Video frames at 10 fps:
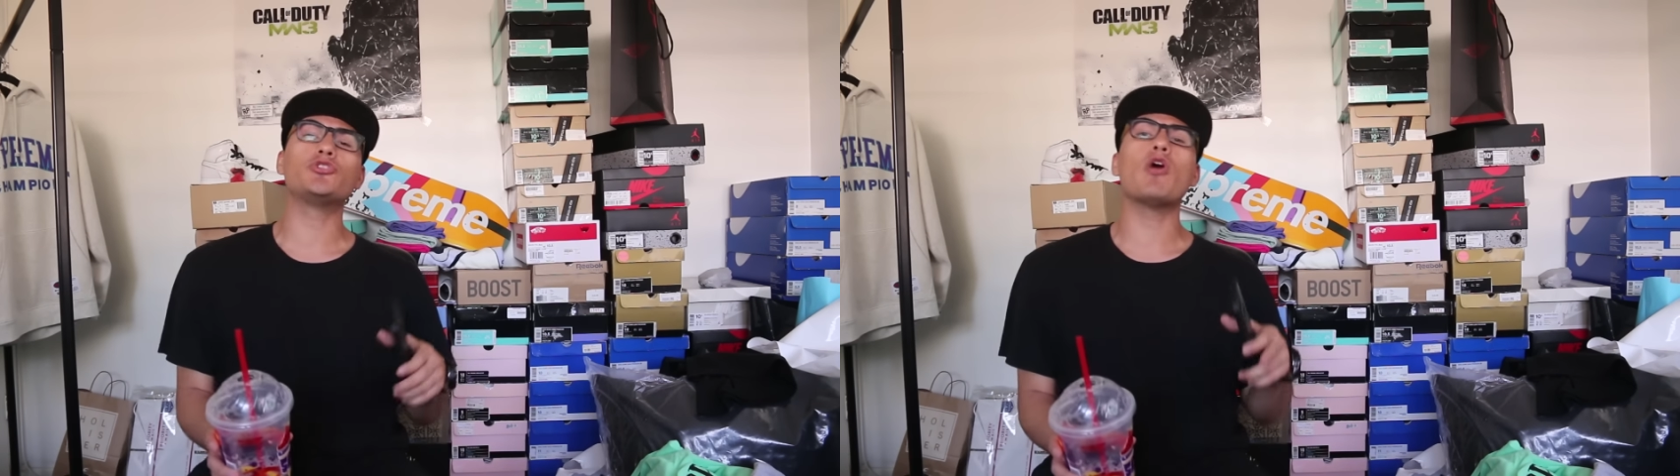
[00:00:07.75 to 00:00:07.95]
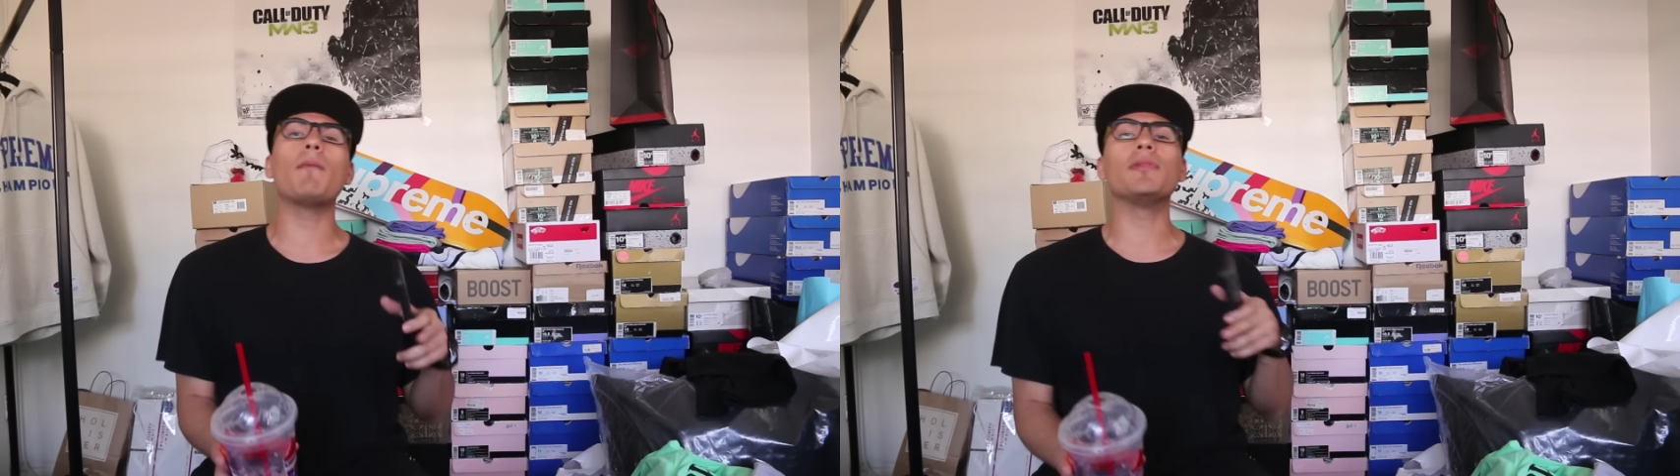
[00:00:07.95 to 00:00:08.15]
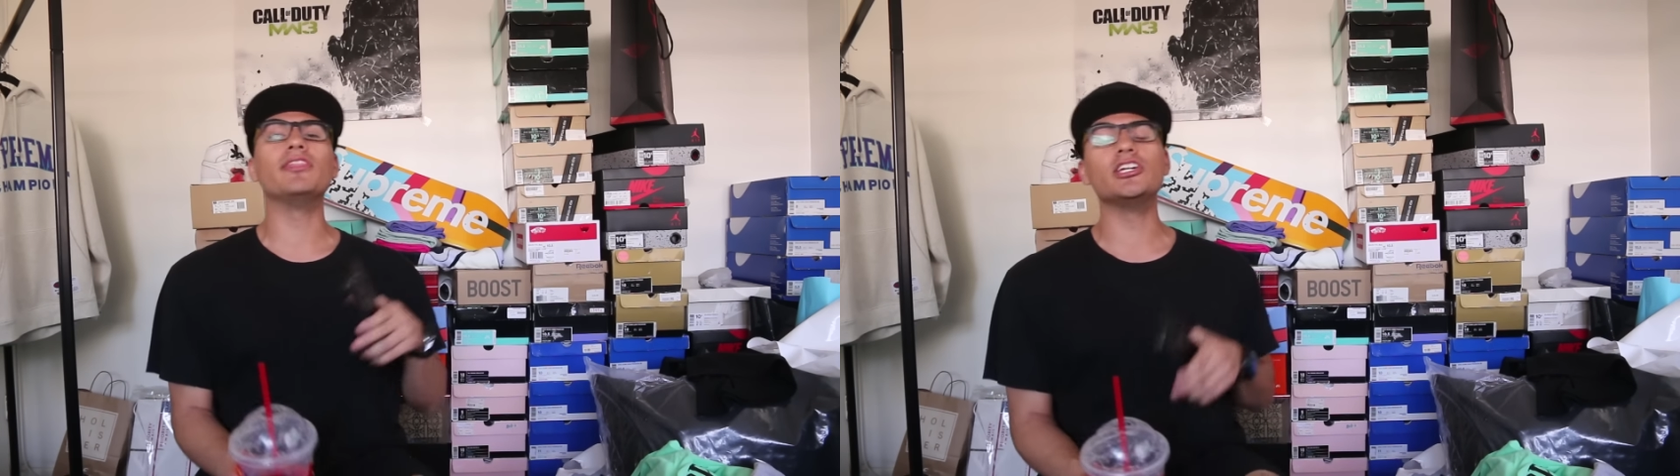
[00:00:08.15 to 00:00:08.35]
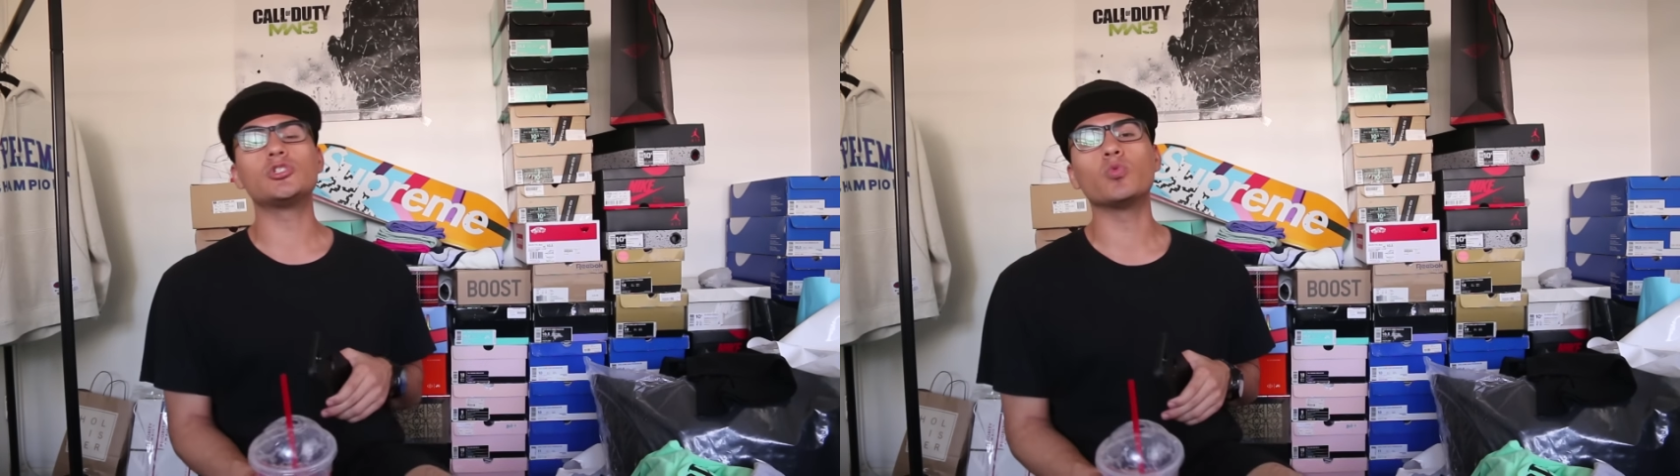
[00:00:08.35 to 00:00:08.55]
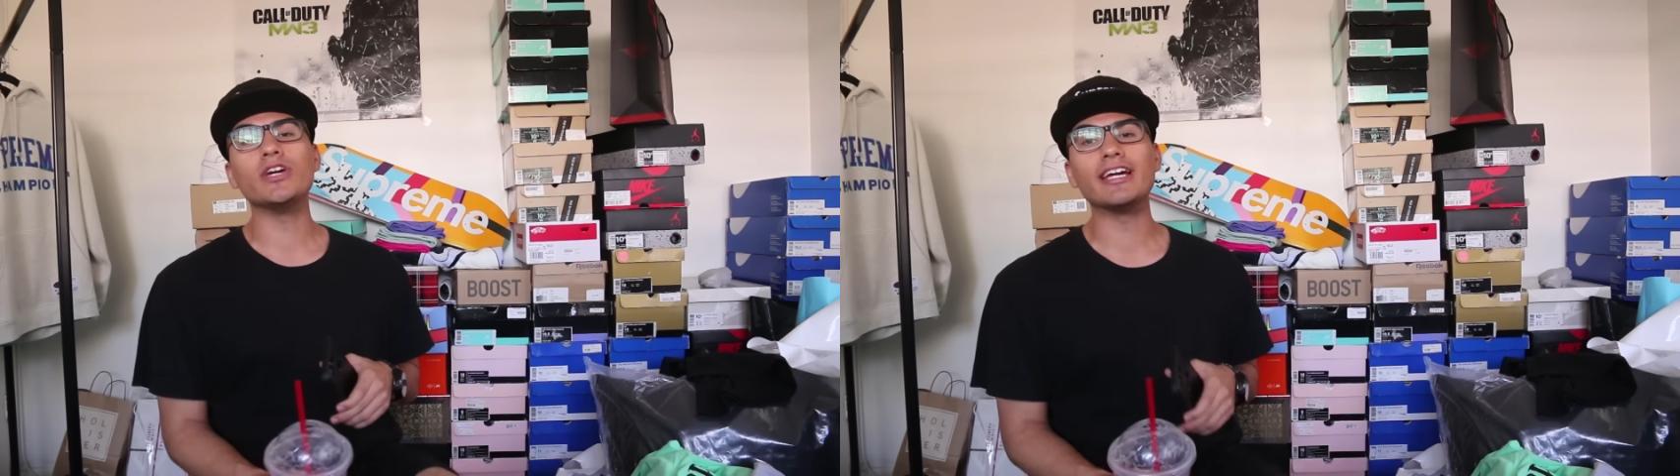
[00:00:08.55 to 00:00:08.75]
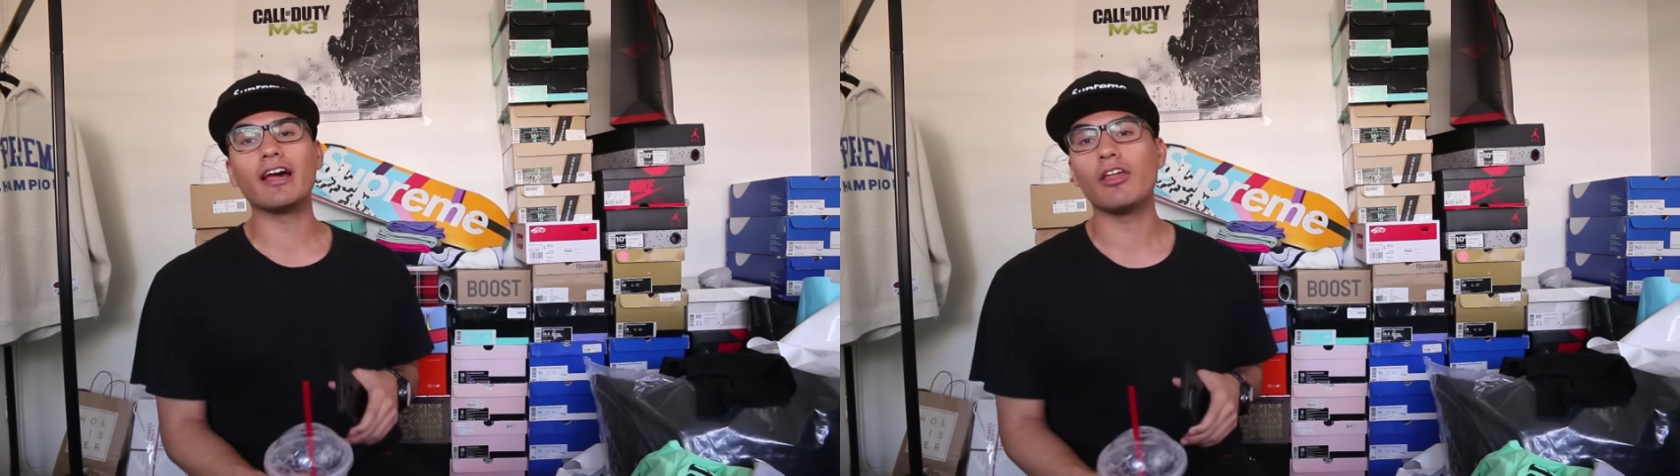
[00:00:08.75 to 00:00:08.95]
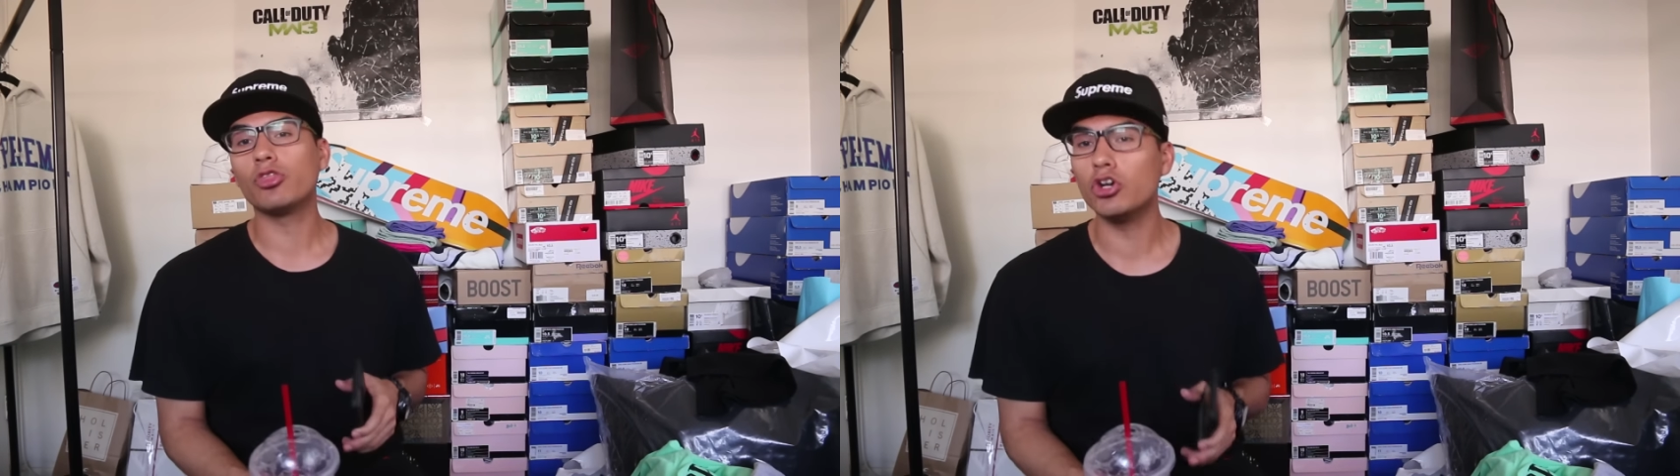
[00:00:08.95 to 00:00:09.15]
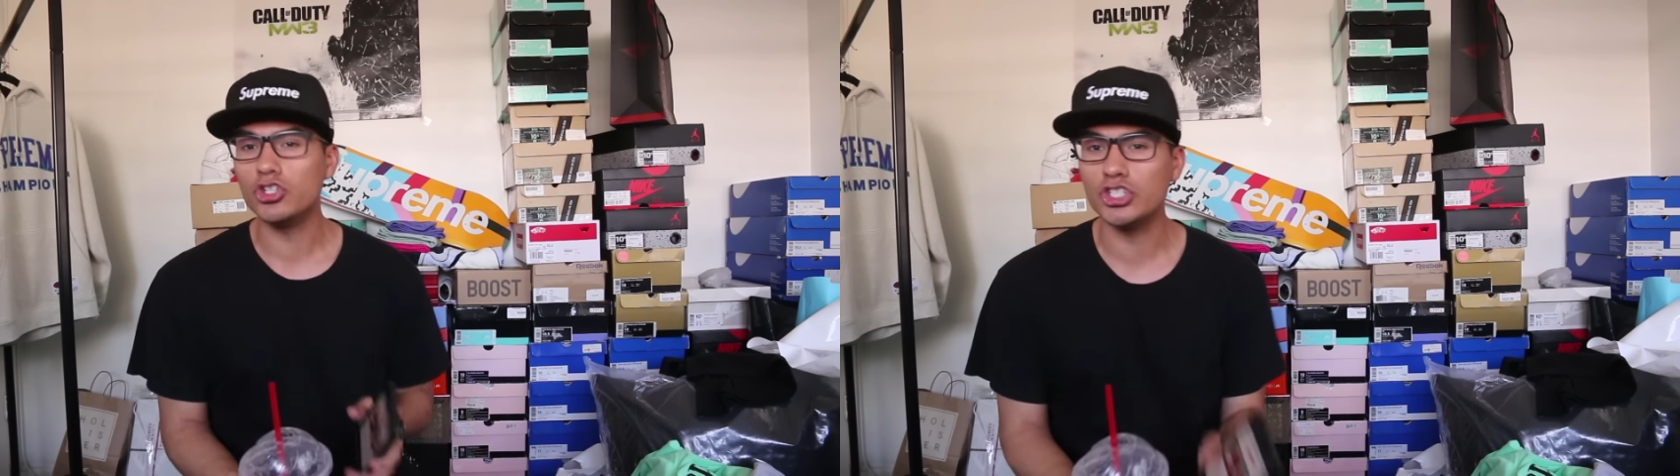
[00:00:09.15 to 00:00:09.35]
dropping this week,
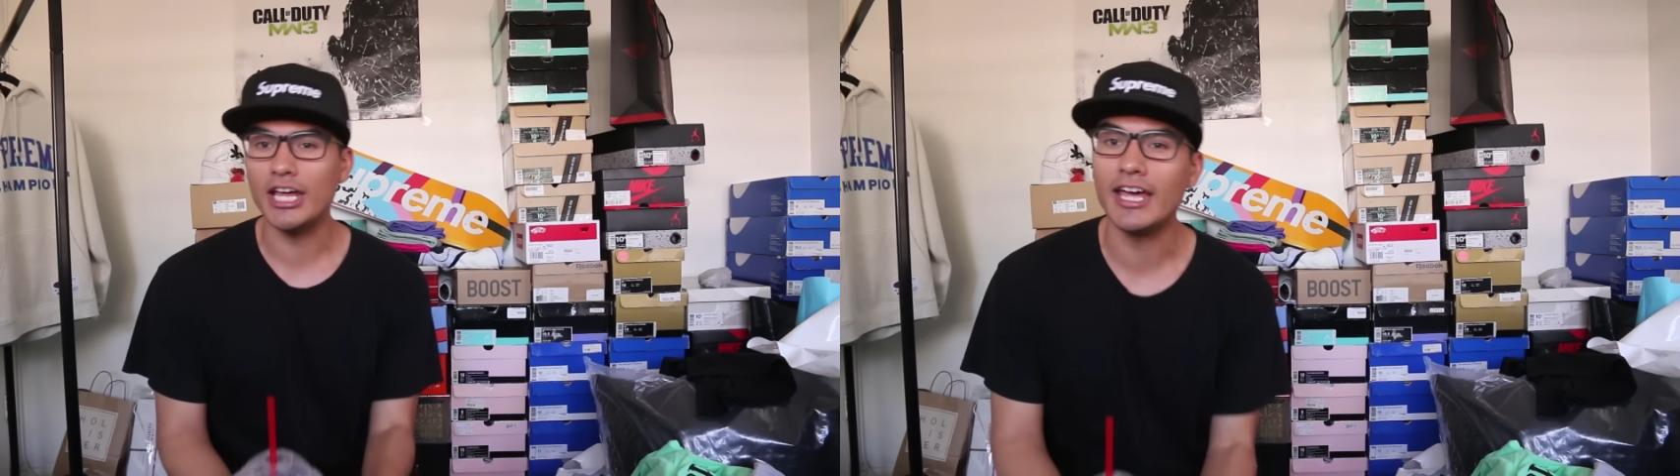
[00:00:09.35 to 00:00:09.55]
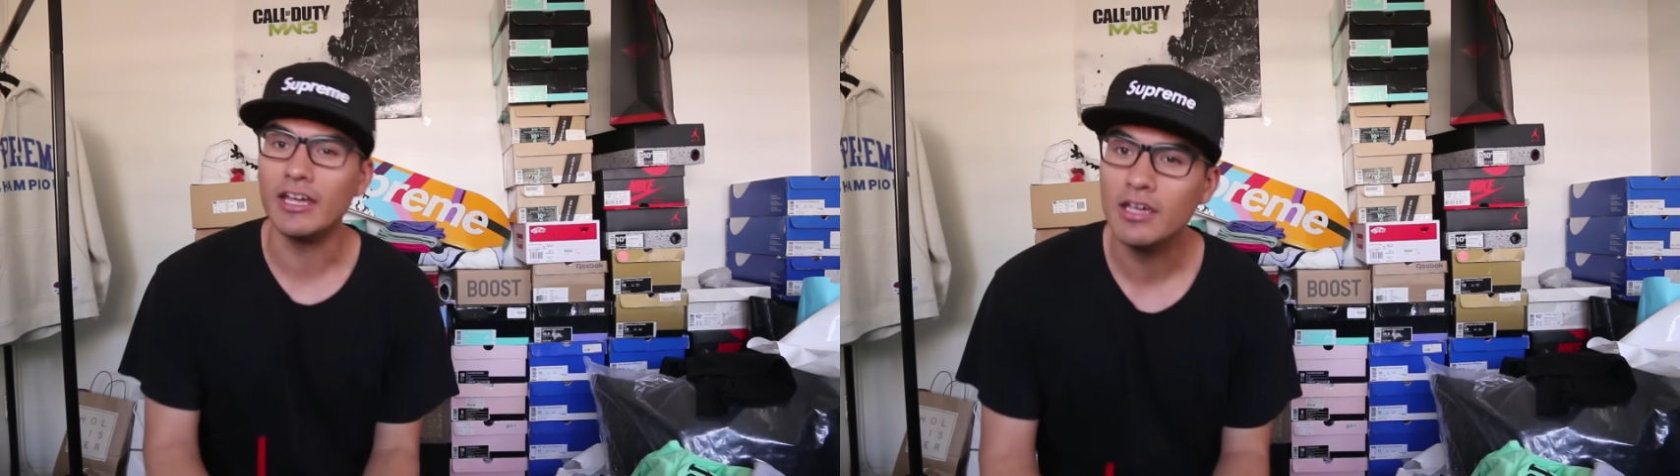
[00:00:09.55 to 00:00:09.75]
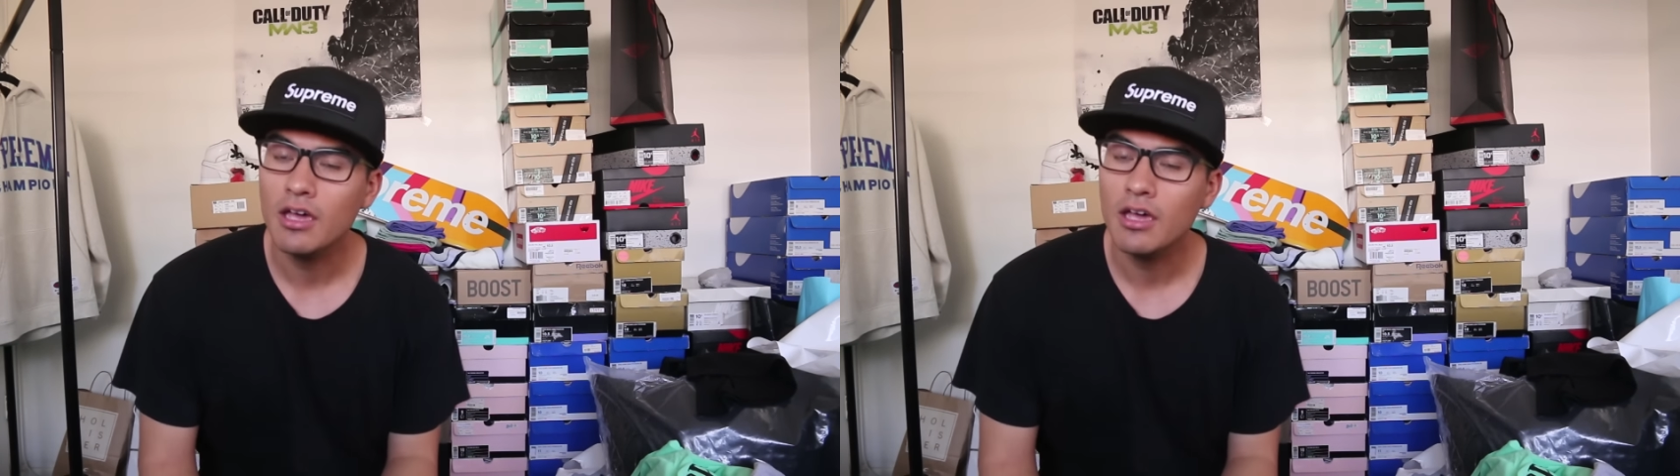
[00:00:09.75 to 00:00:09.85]
Thursday,